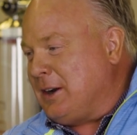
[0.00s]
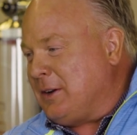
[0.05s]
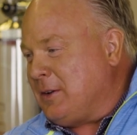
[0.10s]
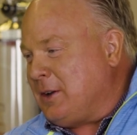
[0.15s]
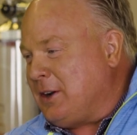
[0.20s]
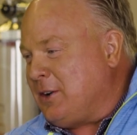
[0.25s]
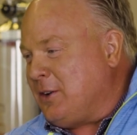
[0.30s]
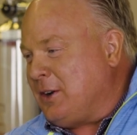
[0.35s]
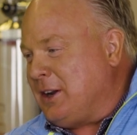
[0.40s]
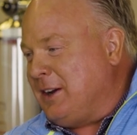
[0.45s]

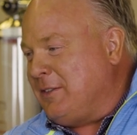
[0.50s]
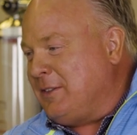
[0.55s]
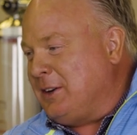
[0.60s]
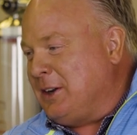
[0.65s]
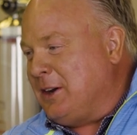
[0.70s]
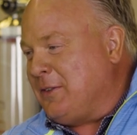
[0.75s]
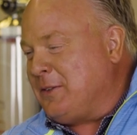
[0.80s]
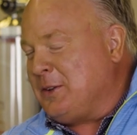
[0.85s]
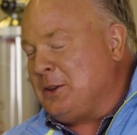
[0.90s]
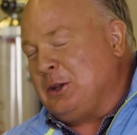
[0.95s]
I don't have
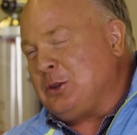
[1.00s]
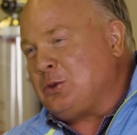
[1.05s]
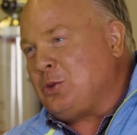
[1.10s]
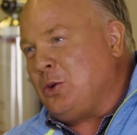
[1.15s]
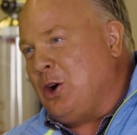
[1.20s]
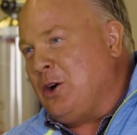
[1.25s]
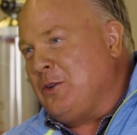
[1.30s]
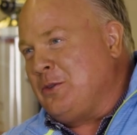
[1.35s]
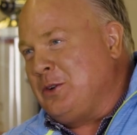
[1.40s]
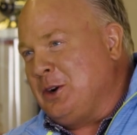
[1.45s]
enough of the
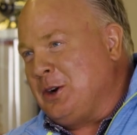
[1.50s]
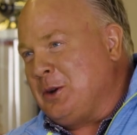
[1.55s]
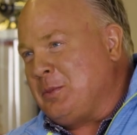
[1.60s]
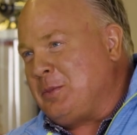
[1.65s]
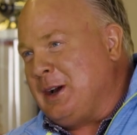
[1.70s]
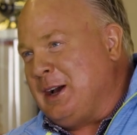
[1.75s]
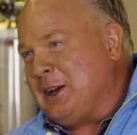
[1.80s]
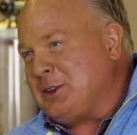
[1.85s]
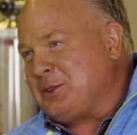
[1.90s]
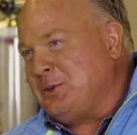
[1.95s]
12-year to
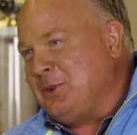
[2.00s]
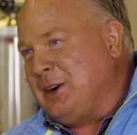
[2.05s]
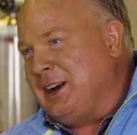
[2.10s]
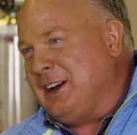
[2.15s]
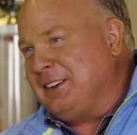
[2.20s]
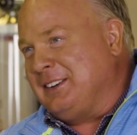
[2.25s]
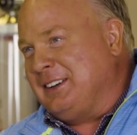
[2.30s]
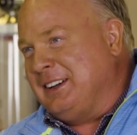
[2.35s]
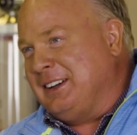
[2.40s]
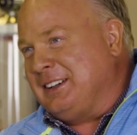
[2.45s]
pass
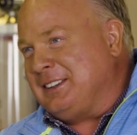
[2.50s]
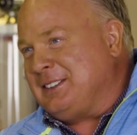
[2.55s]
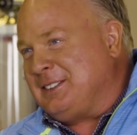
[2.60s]
around yet.